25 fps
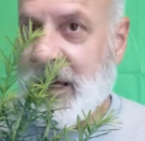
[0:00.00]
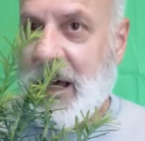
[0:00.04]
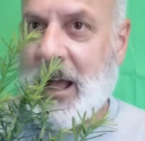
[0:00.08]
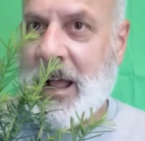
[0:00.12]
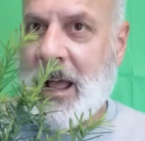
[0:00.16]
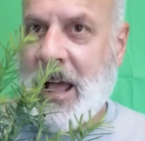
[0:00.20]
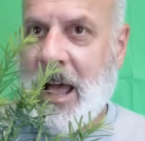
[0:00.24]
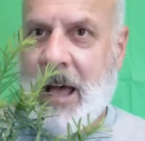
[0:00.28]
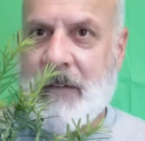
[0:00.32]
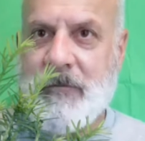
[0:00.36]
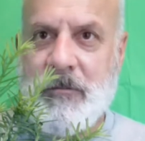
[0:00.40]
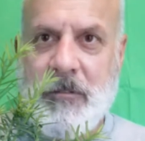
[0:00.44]
I
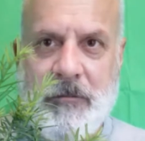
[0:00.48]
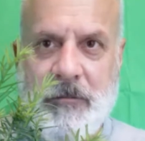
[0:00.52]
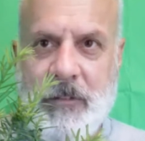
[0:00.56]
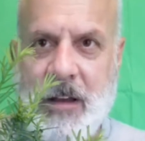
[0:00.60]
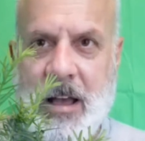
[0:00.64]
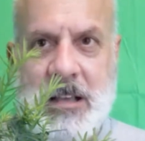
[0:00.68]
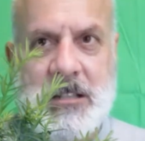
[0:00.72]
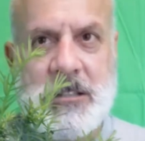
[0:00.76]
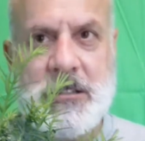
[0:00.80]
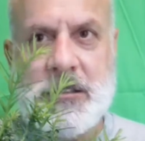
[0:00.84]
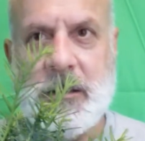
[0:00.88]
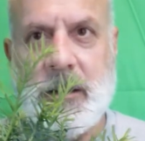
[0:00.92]
have
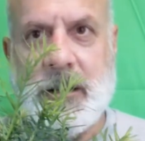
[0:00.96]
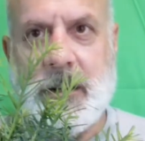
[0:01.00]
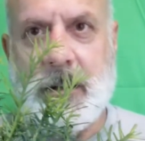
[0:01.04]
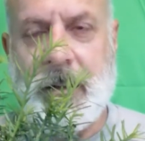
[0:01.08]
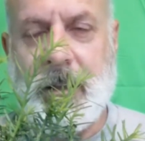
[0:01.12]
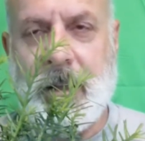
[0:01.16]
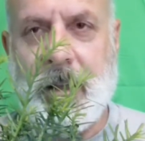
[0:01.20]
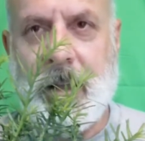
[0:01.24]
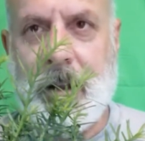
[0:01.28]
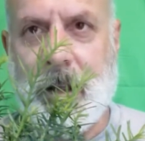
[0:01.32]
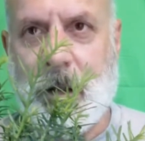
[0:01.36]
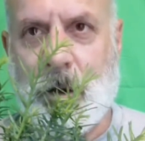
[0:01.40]

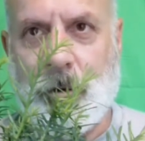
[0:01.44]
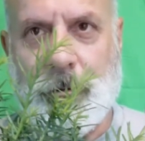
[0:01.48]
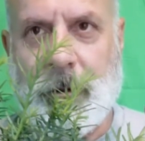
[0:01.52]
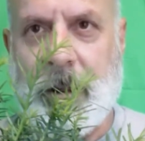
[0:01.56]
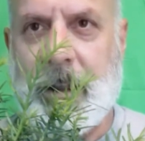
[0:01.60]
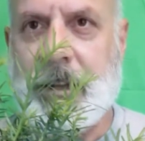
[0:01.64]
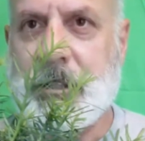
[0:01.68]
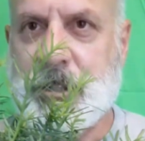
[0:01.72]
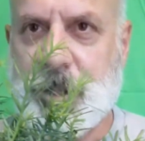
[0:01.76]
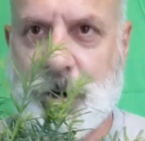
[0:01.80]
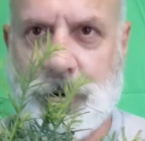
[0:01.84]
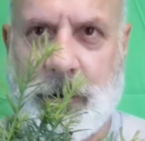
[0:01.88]
invested in a
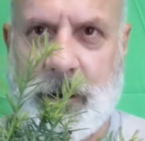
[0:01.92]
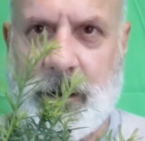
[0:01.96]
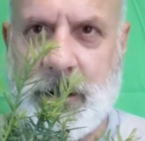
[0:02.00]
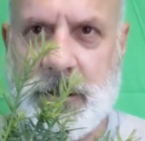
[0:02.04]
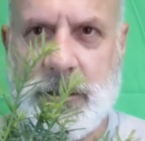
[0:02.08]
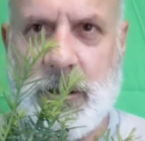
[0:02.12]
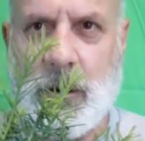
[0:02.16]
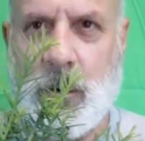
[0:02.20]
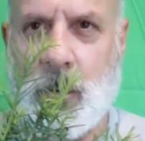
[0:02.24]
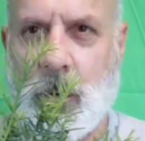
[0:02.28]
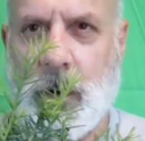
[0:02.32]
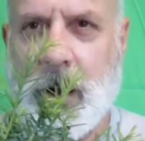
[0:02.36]
green screen,
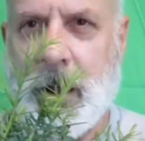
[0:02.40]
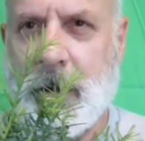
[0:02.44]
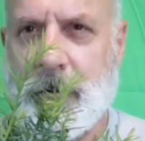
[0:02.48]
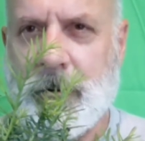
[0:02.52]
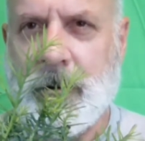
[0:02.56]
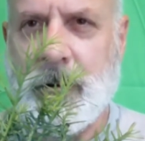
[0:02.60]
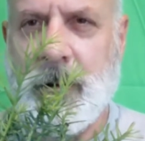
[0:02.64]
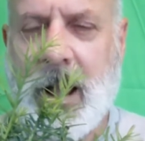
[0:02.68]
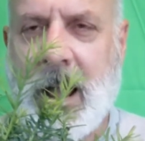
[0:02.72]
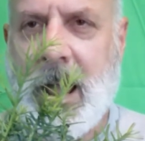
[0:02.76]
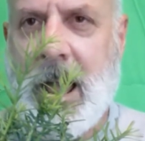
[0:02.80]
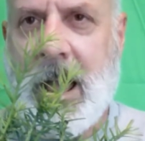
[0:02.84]
so
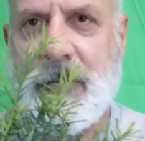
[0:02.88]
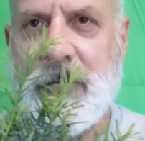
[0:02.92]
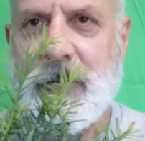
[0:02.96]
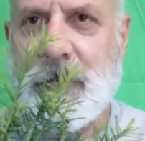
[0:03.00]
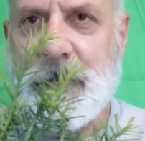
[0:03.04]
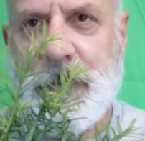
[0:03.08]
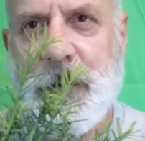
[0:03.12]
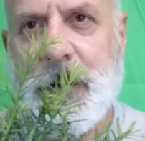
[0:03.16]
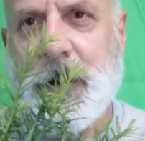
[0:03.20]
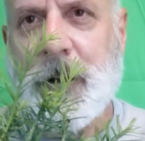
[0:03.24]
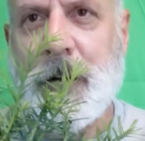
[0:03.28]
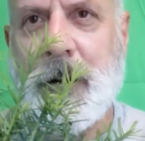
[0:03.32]
whatever, I haven't
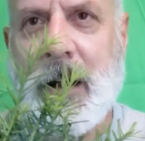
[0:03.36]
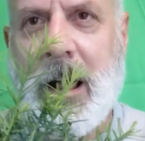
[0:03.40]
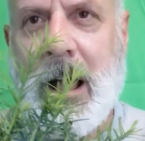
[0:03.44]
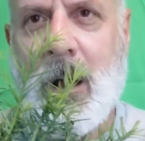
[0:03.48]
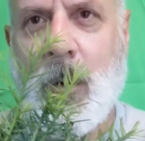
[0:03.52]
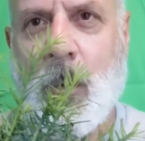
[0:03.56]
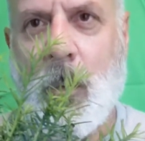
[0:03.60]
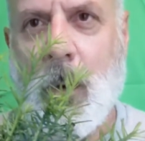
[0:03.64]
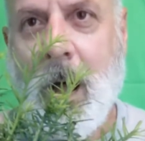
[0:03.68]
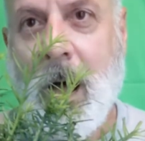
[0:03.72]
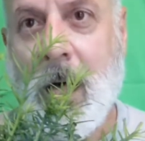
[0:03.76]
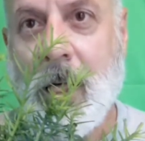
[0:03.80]
figured
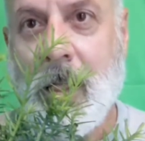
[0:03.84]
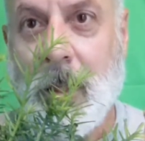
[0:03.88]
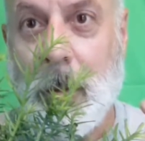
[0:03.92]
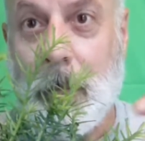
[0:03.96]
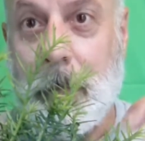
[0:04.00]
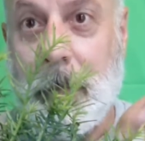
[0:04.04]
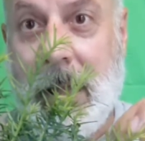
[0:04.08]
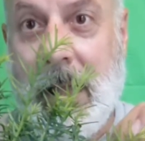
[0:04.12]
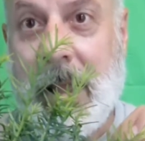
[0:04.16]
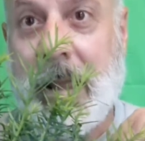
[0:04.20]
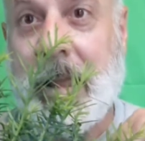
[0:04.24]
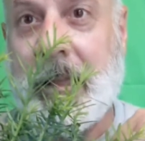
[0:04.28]
out while
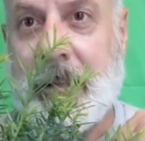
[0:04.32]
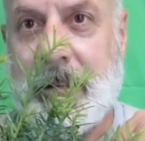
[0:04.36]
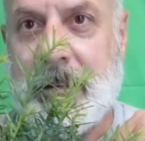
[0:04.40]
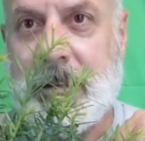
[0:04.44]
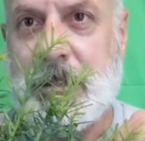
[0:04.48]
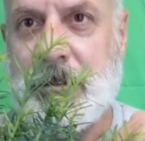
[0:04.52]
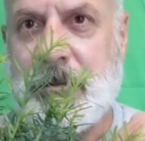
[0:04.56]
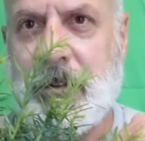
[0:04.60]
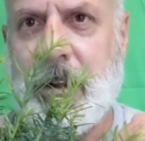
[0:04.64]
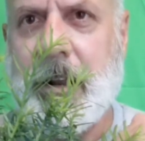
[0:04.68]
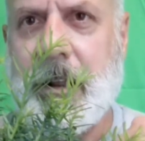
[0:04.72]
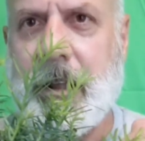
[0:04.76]
I'm making
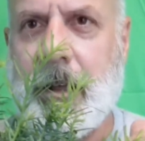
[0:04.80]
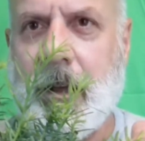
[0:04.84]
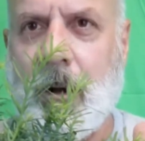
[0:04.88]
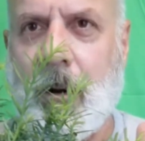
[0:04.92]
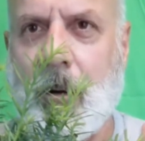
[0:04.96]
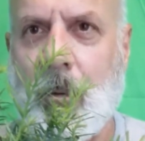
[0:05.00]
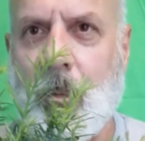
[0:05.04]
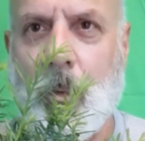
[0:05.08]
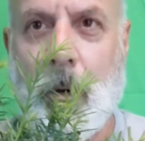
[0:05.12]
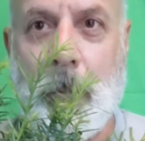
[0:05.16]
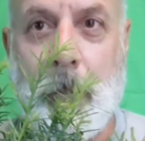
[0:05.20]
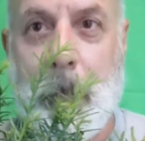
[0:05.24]
this video
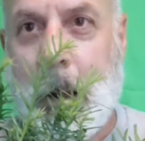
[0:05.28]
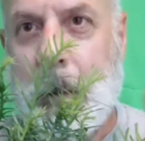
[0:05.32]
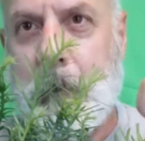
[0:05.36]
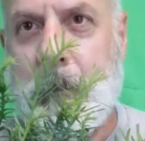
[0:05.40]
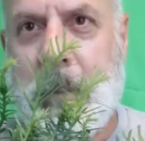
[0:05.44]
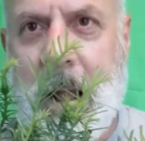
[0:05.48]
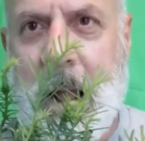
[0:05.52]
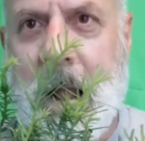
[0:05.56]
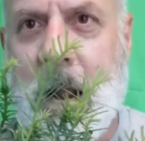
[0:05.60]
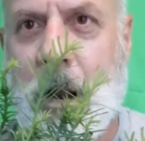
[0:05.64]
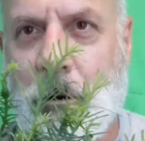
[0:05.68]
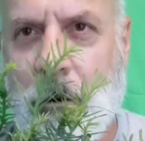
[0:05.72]
what my
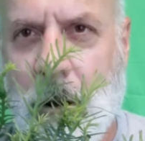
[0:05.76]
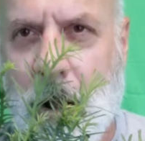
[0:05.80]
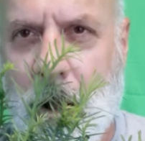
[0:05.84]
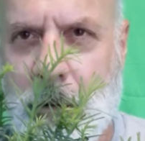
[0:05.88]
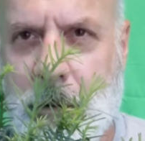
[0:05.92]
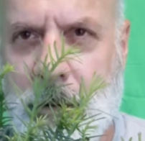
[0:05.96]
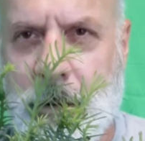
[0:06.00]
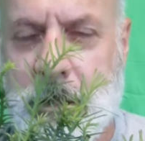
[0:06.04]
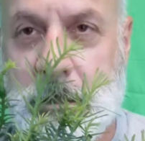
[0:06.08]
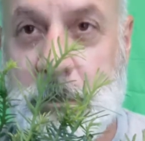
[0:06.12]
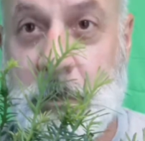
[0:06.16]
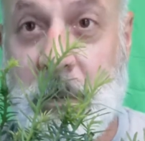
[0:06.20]

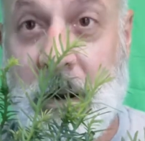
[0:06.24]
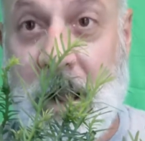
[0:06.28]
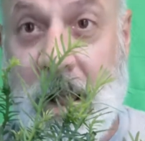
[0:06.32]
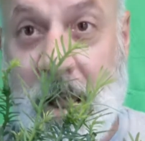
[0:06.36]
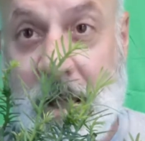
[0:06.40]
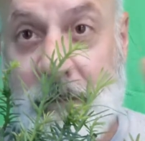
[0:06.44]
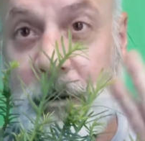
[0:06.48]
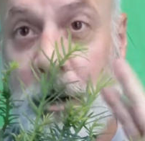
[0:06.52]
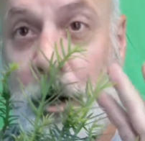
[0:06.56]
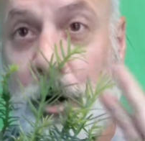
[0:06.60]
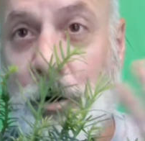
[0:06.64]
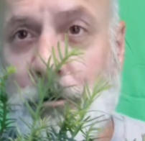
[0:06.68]
background is, but I
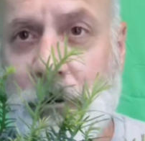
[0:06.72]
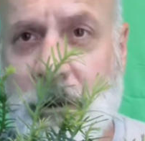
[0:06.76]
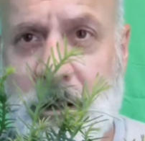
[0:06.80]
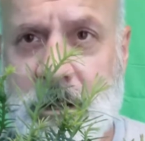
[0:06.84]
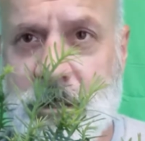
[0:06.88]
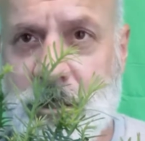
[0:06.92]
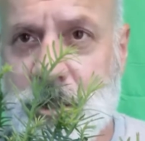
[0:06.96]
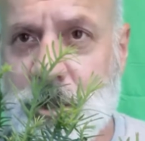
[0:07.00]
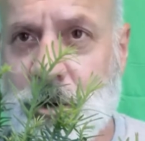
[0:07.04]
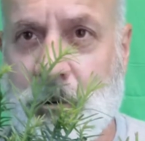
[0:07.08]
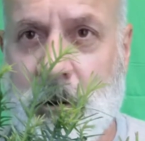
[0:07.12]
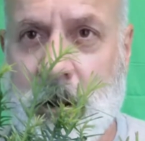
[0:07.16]
have a
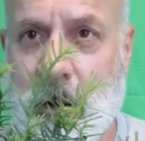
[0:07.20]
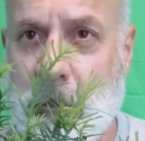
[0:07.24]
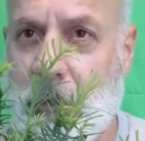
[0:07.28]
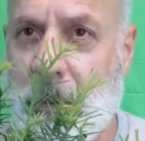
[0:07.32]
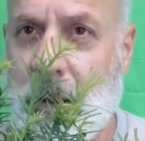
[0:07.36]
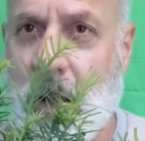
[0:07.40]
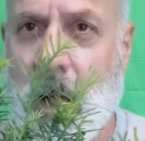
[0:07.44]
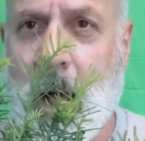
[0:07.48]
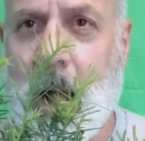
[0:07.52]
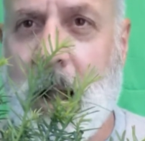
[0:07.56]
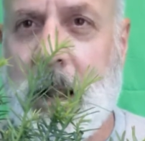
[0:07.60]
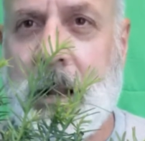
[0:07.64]
green screen
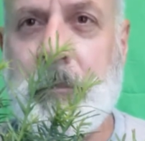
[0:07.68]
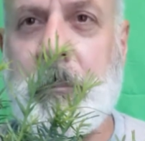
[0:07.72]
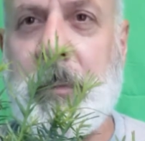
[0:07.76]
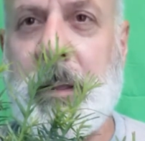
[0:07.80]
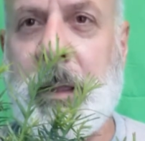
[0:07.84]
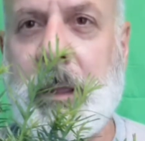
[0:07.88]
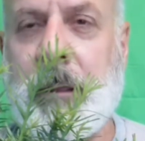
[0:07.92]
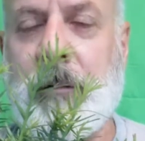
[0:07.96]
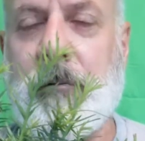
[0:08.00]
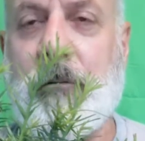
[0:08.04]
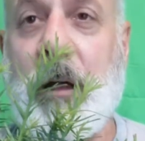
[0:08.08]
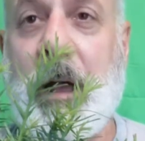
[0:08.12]
behind
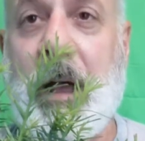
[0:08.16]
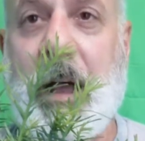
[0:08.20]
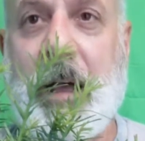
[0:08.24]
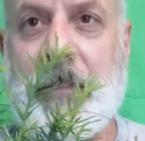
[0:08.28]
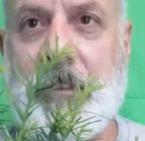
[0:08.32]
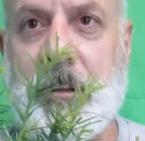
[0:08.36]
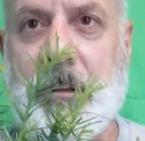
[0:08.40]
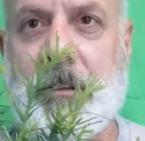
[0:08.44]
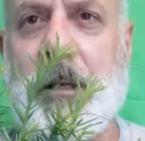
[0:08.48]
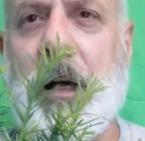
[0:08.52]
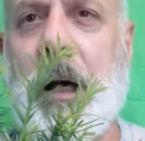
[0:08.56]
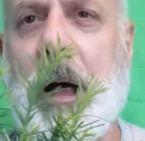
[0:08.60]
me at
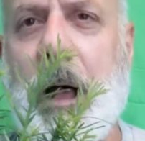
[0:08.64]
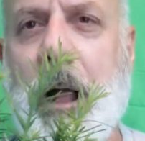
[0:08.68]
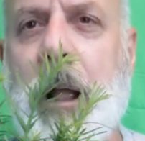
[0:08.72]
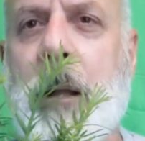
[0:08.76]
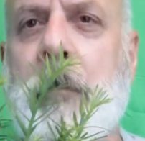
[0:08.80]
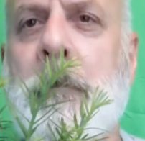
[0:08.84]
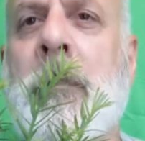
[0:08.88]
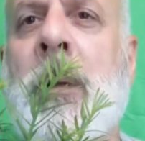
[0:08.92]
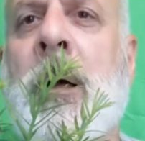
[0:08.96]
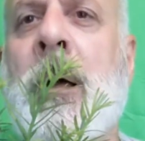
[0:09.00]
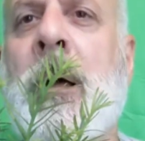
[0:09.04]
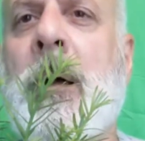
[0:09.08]
the time
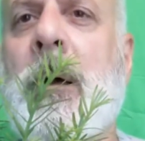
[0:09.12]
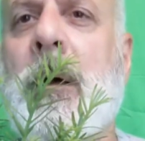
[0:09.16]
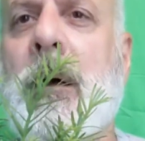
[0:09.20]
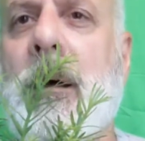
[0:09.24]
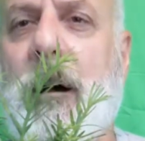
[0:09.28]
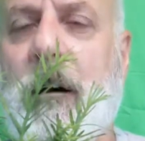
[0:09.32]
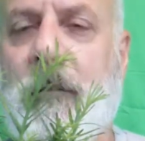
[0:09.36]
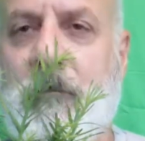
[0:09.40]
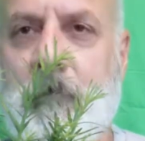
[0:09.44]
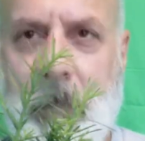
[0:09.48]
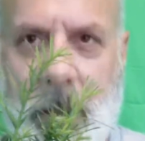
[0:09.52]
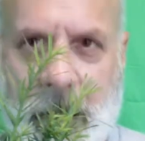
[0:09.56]

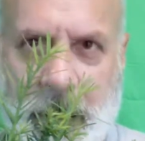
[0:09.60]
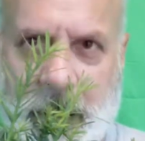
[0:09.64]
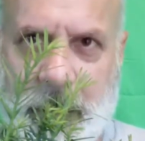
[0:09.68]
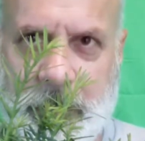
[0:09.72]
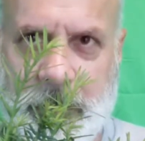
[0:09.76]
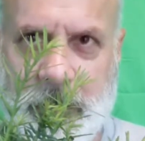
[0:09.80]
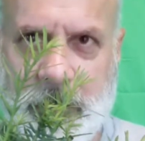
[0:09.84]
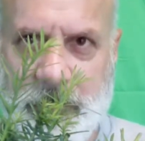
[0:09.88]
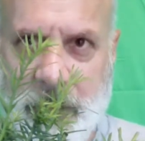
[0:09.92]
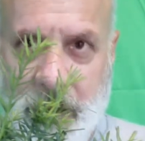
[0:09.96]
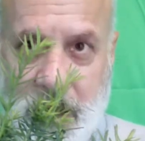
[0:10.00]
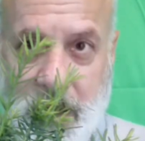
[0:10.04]
of
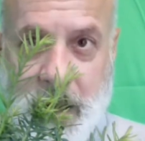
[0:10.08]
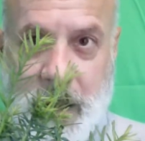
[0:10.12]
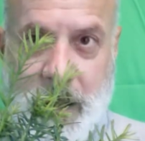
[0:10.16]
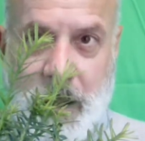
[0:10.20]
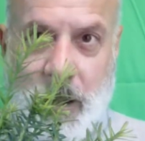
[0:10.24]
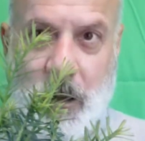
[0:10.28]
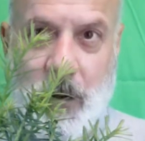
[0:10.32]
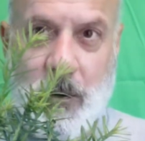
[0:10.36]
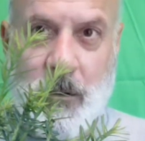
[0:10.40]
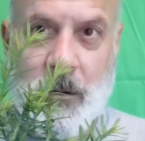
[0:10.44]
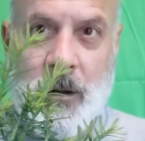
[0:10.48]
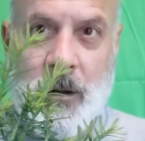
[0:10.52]
making the video,